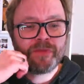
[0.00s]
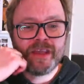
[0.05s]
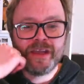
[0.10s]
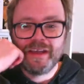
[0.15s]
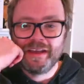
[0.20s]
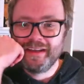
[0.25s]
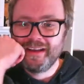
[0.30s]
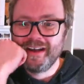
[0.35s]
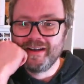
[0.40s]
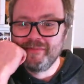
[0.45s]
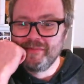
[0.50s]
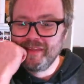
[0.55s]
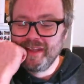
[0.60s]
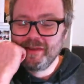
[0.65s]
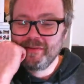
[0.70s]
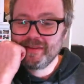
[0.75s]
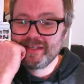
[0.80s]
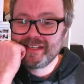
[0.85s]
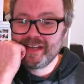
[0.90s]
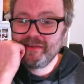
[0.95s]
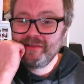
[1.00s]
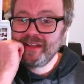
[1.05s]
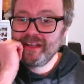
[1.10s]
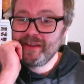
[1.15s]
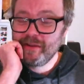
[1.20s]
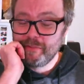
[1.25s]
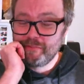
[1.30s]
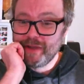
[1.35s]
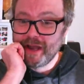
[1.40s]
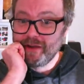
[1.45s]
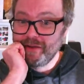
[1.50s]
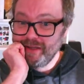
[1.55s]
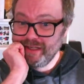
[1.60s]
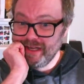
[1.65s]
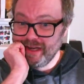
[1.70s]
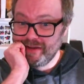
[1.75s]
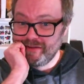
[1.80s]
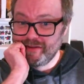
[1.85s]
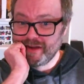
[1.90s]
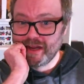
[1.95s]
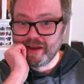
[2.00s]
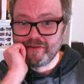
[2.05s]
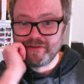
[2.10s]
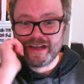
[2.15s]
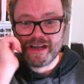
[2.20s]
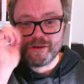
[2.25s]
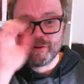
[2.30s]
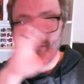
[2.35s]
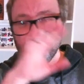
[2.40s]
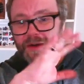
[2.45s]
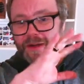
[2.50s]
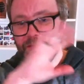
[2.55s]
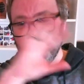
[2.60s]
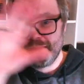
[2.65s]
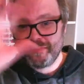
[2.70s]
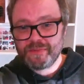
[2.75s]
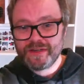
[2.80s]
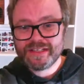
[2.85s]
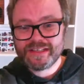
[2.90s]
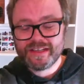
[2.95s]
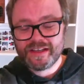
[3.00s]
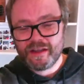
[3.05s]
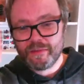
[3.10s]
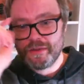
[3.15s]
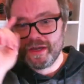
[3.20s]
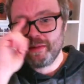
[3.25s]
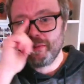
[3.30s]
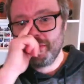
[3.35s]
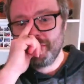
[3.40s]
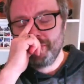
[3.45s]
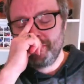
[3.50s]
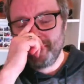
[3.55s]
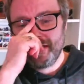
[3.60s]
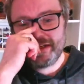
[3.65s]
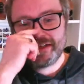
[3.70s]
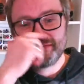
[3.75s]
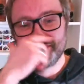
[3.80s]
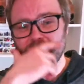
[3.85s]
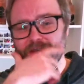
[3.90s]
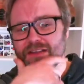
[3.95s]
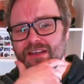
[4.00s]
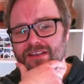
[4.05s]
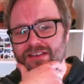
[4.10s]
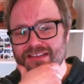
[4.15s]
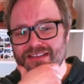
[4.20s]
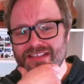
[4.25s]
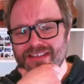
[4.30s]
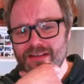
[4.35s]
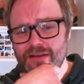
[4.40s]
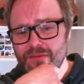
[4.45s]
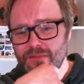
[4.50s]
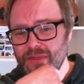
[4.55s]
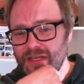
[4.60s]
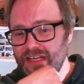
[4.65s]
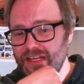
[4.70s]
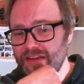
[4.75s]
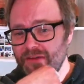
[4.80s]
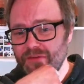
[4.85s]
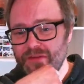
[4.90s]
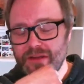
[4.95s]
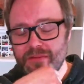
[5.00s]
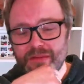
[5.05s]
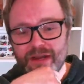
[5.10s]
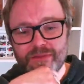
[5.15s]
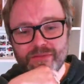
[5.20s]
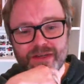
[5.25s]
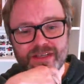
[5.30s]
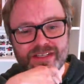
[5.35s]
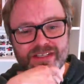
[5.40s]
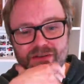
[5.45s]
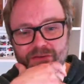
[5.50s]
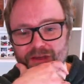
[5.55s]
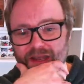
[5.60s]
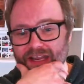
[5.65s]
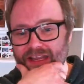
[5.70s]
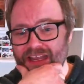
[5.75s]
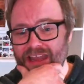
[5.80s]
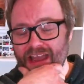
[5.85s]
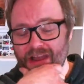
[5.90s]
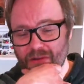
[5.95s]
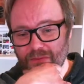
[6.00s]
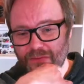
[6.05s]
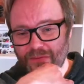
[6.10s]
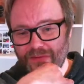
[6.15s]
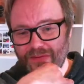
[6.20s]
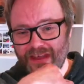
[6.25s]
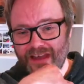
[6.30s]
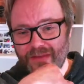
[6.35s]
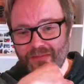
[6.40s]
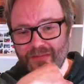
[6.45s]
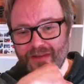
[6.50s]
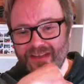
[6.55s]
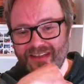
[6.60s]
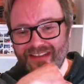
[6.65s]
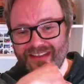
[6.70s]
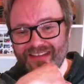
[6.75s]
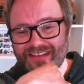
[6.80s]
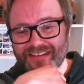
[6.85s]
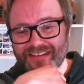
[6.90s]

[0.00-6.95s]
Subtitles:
And it was only about a year ago now. All my memories are coming up on Facebook, and so many lovely memories of hanging out with them and